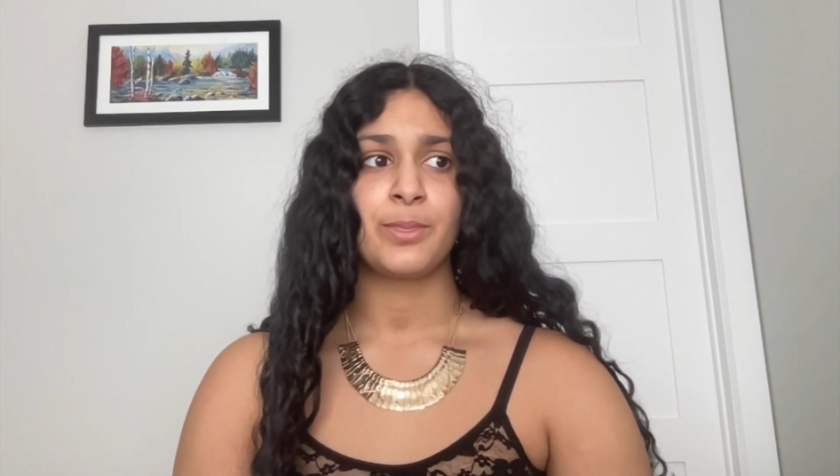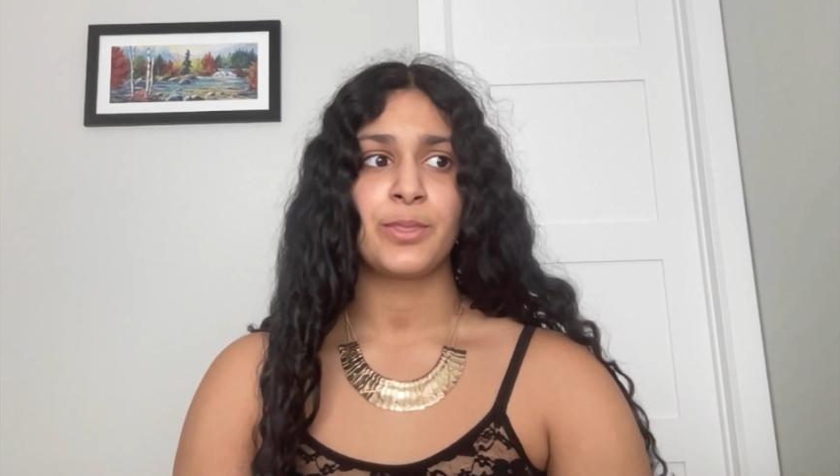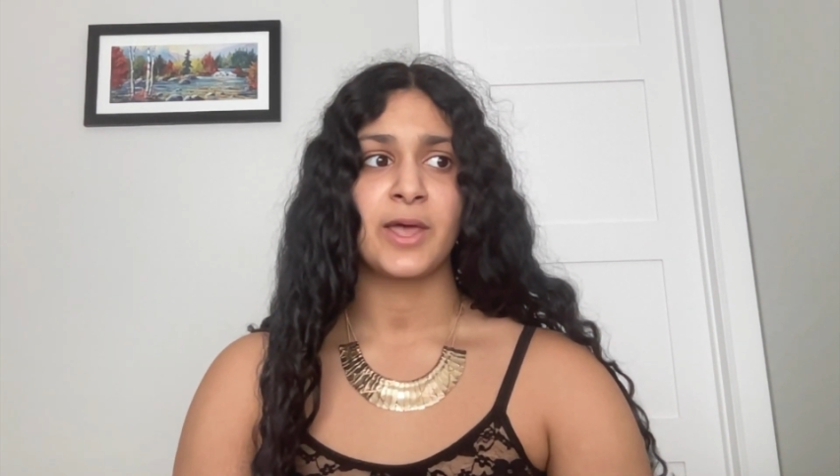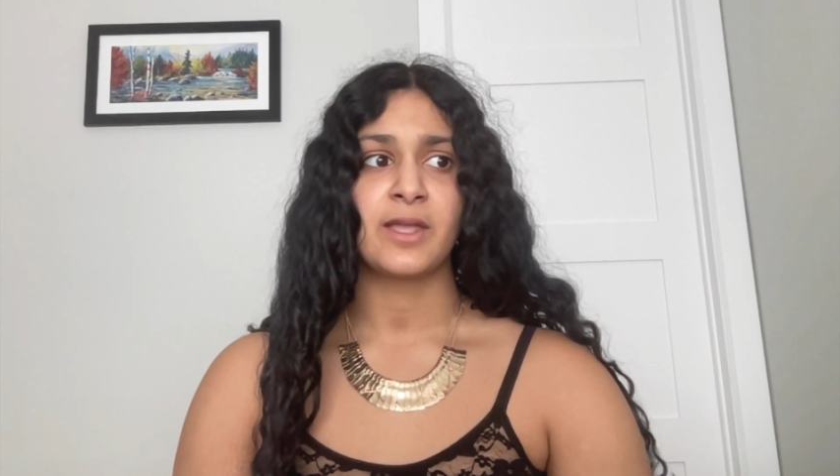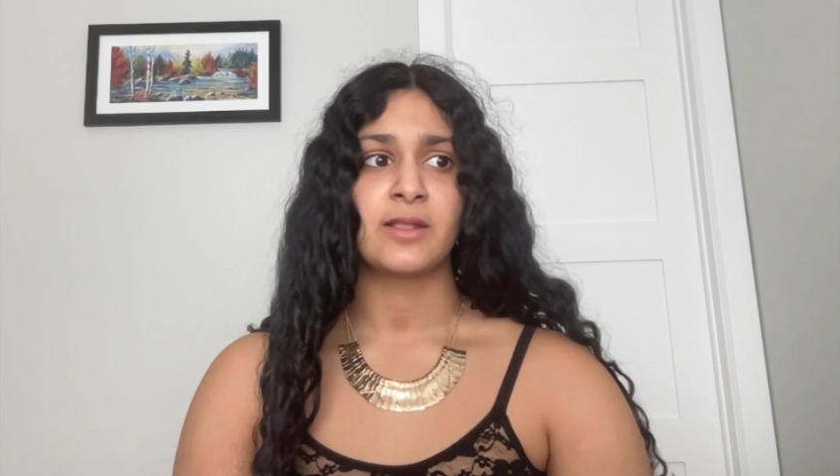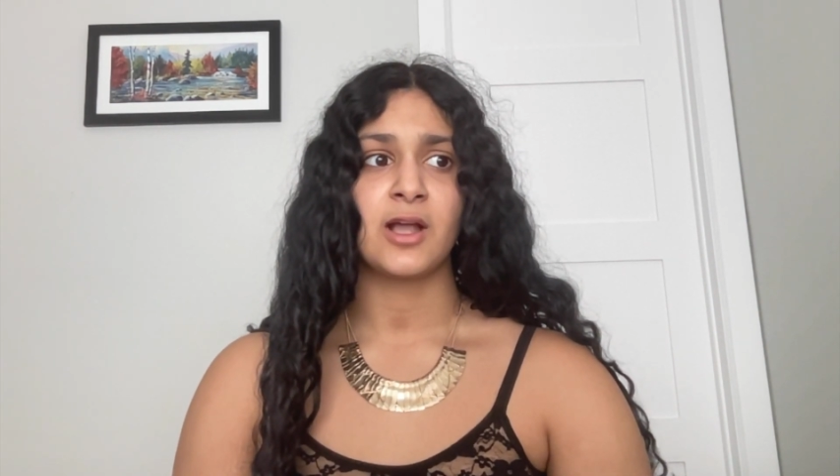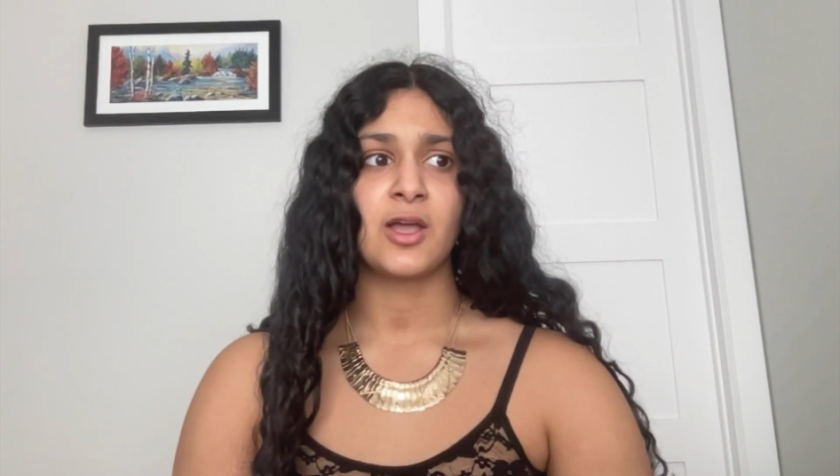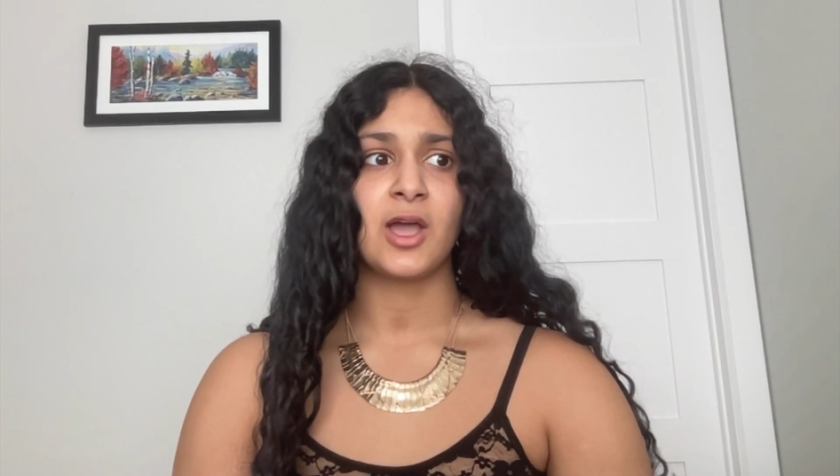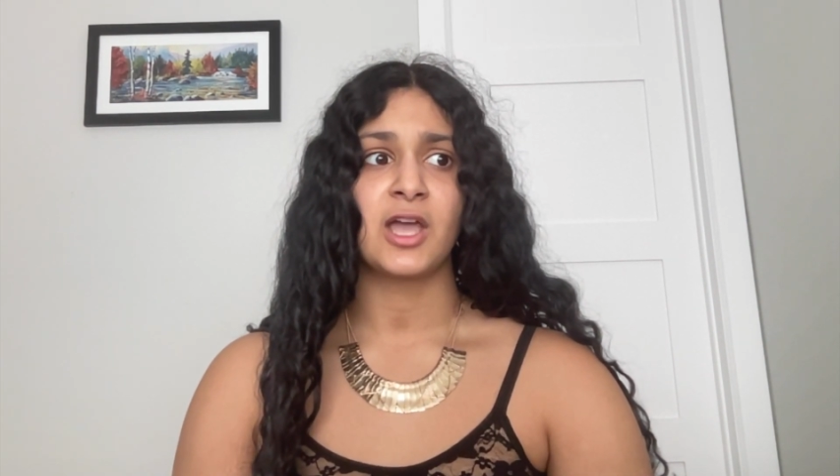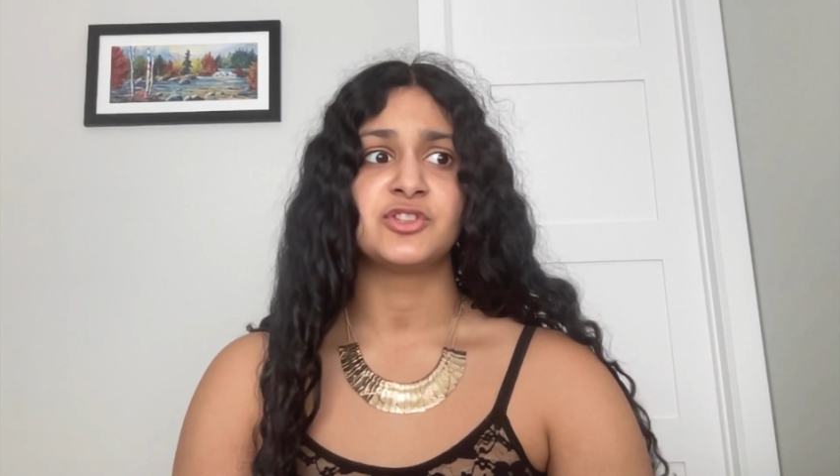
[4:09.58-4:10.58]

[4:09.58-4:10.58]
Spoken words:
then I